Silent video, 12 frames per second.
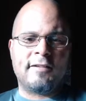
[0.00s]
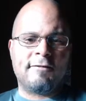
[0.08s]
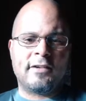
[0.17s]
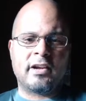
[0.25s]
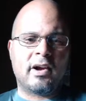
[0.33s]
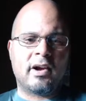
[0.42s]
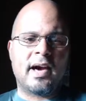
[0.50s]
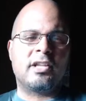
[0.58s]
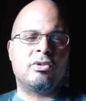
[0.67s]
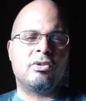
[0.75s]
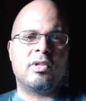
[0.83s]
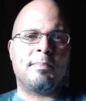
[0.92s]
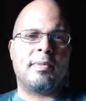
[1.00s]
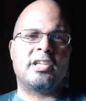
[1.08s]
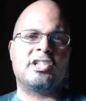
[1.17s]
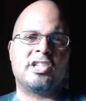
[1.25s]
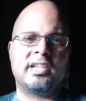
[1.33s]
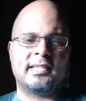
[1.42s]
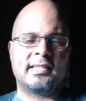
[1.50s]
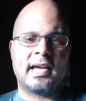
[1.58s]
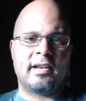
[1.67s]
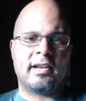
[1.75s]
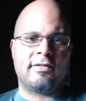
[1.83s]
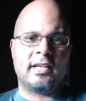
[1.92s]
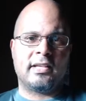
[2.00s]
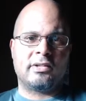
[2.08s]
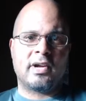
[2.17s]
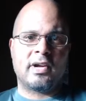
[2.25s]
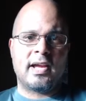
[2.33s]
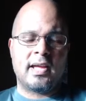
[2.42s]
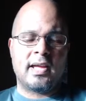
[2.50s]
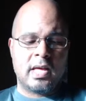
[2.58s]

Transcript: figure out how to do the budgeting side of things, right?